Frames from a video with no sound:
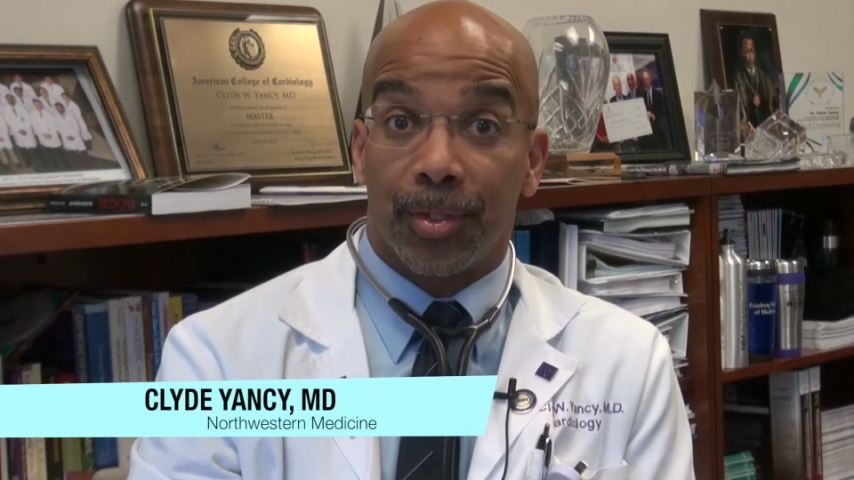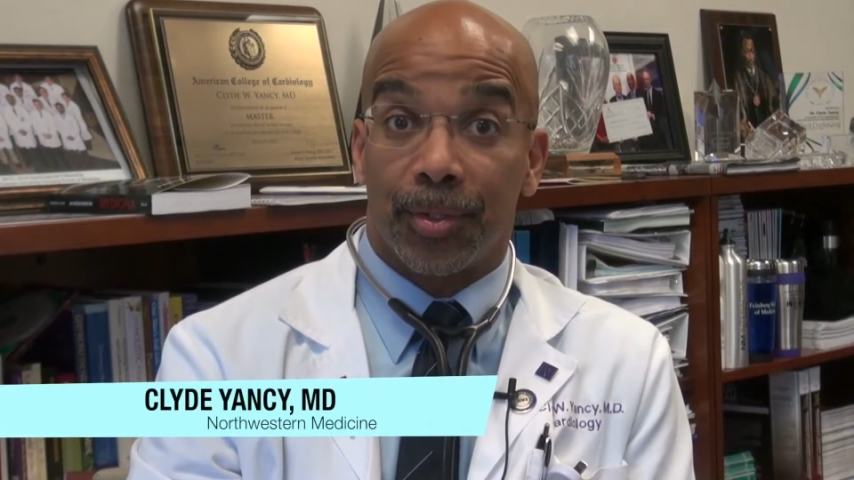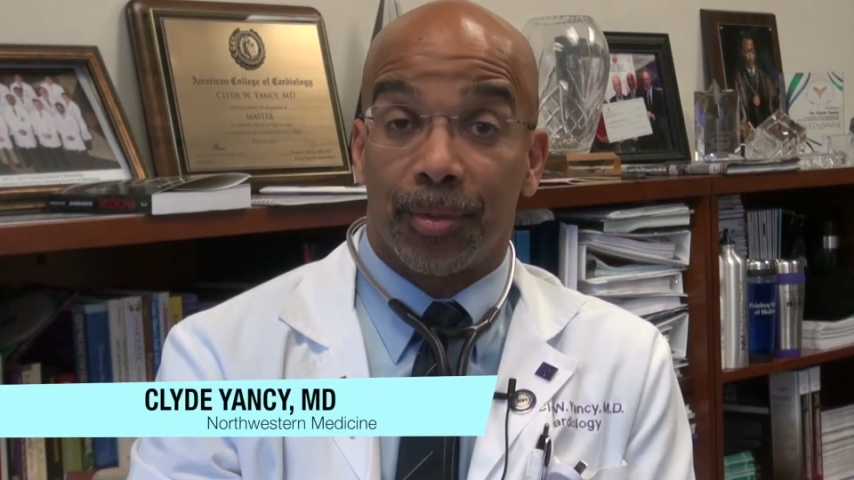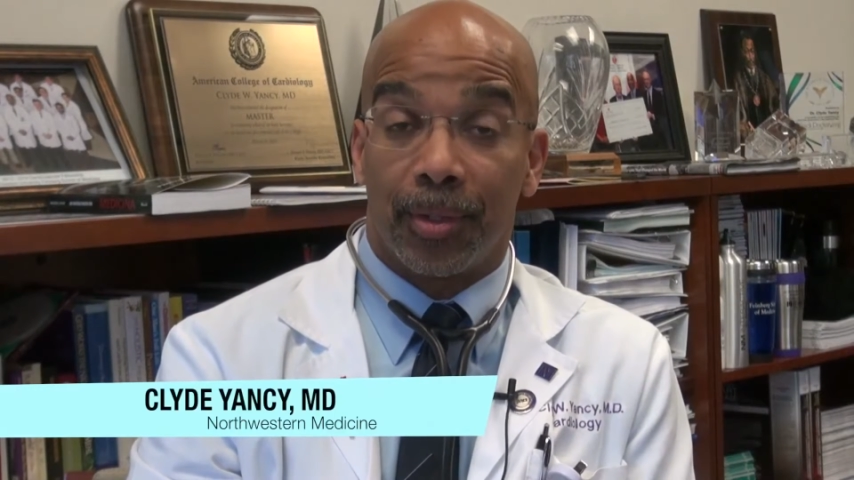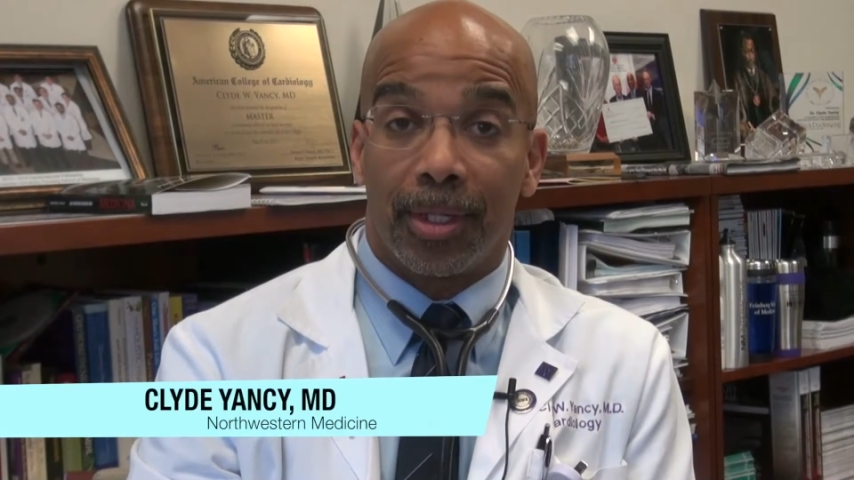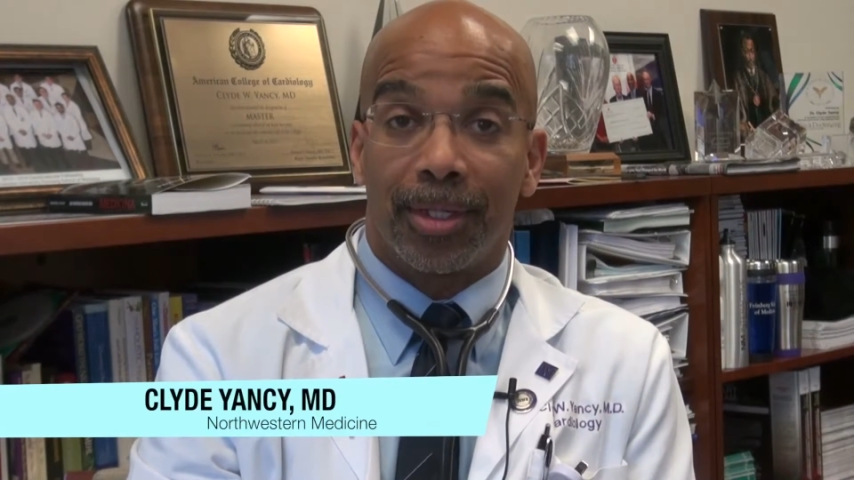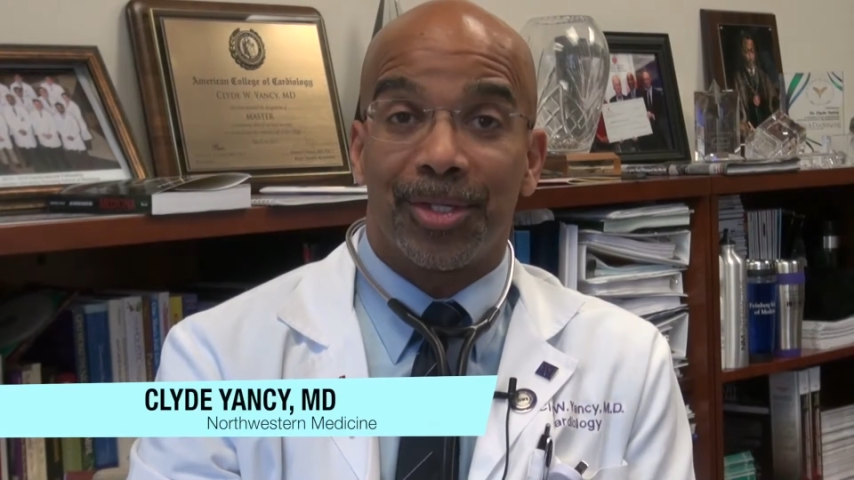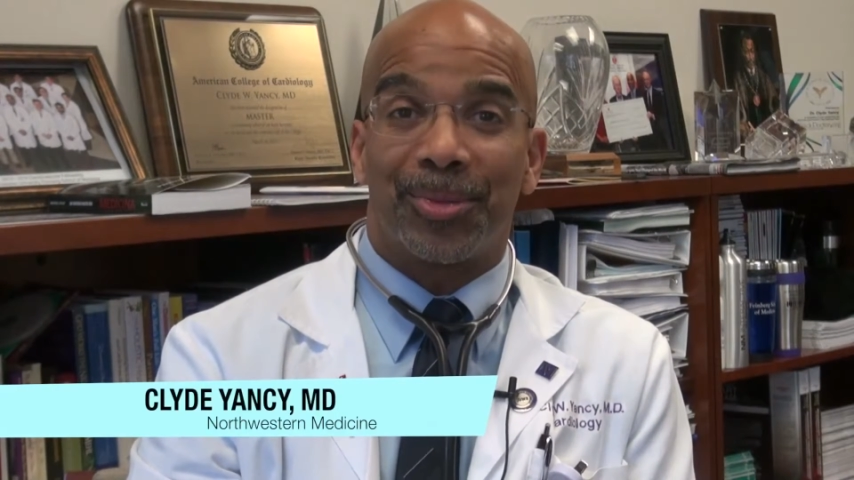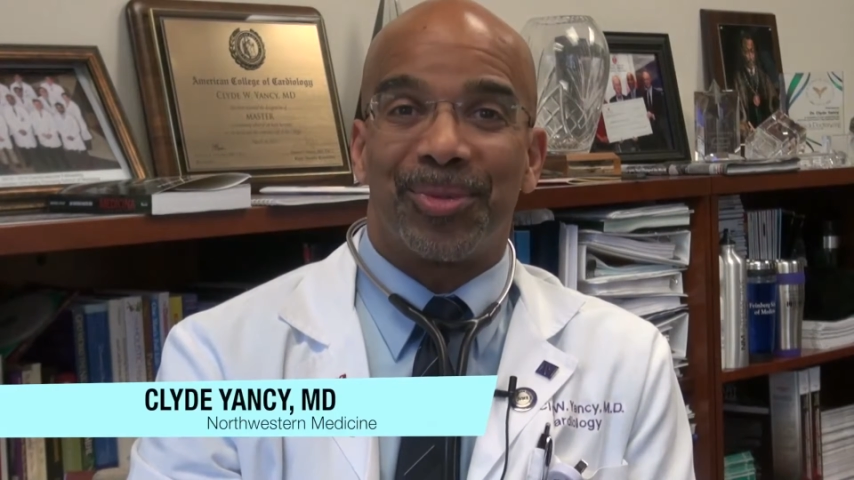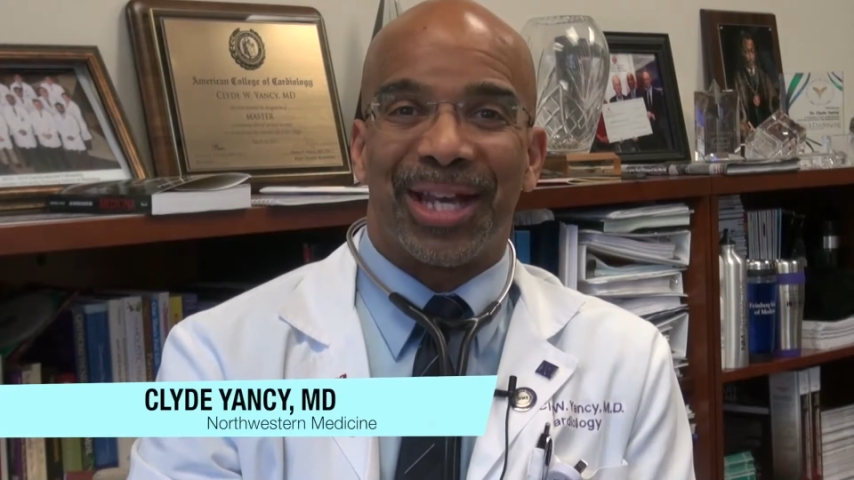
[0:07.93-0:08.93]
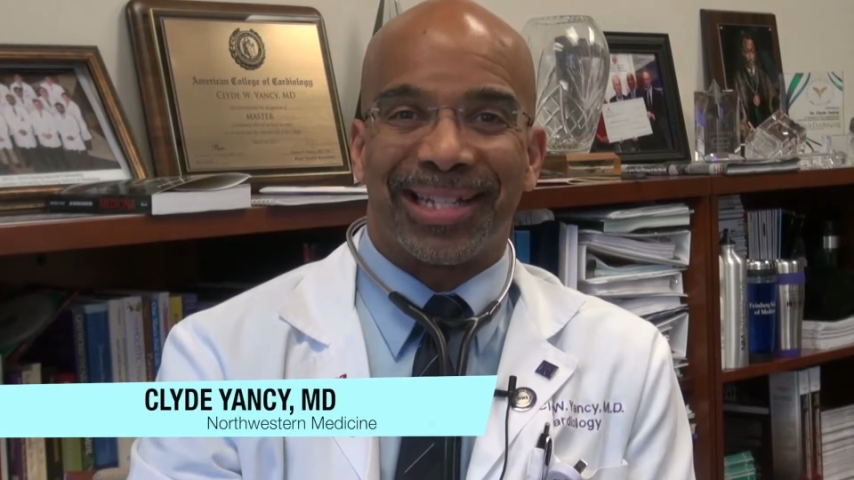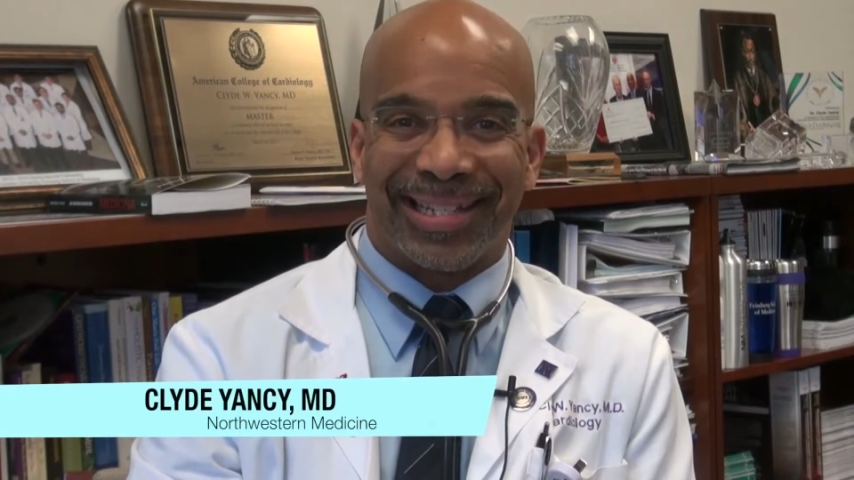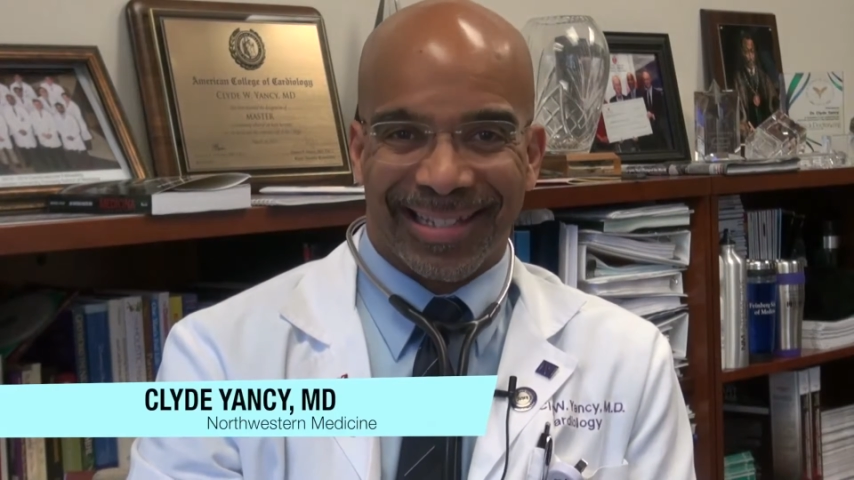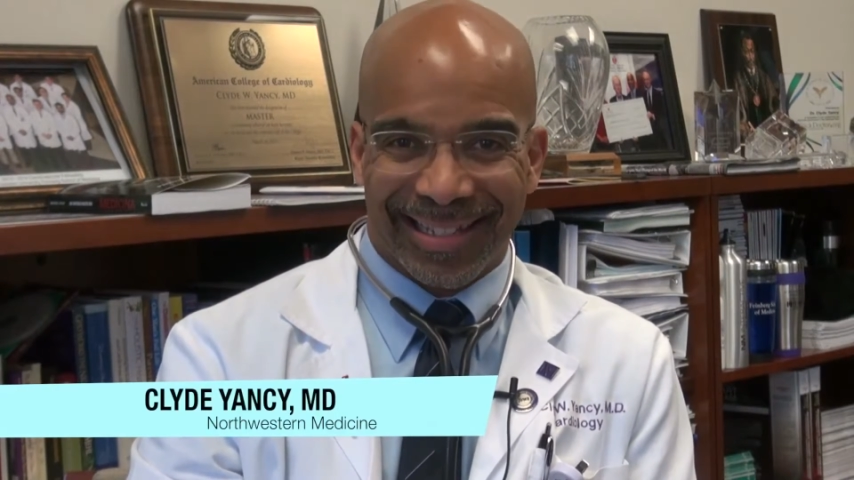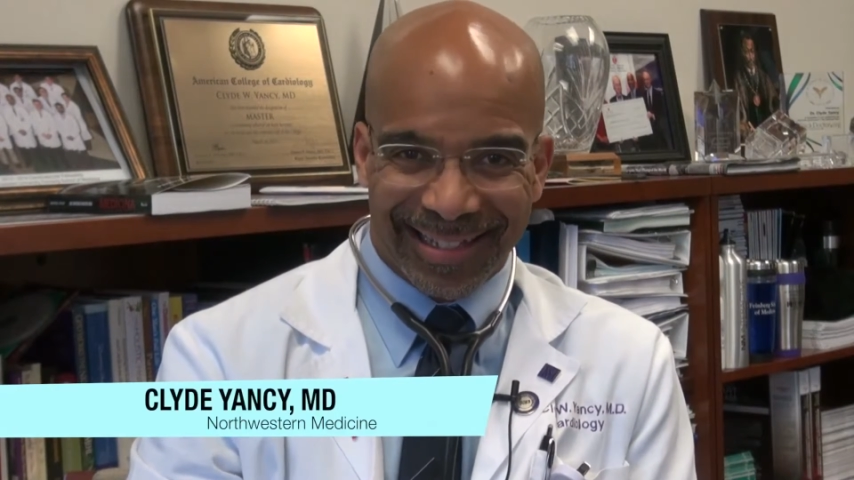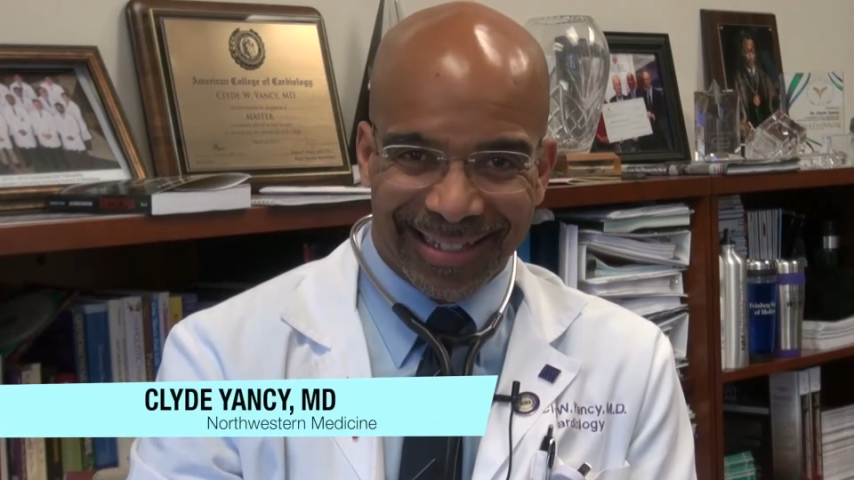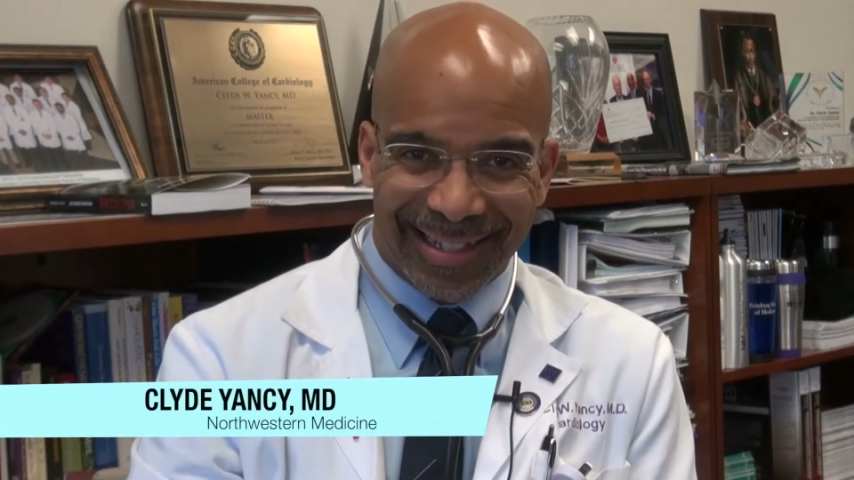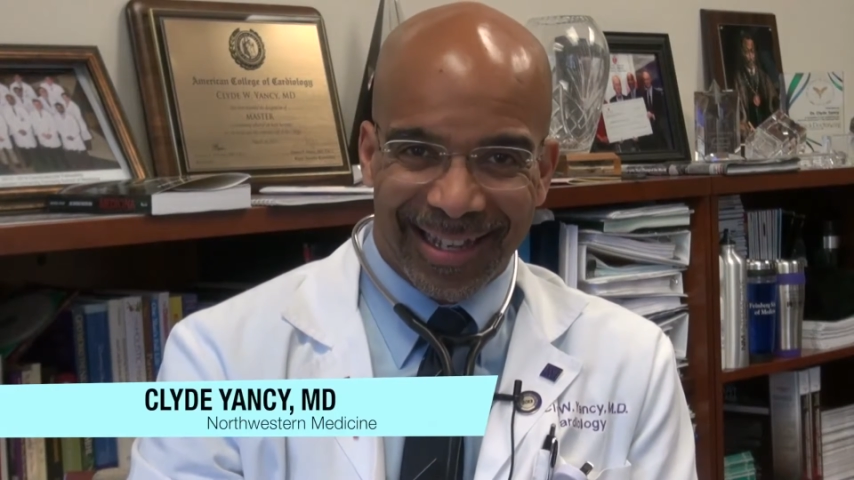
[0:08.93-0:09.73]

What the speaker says: to some Texans.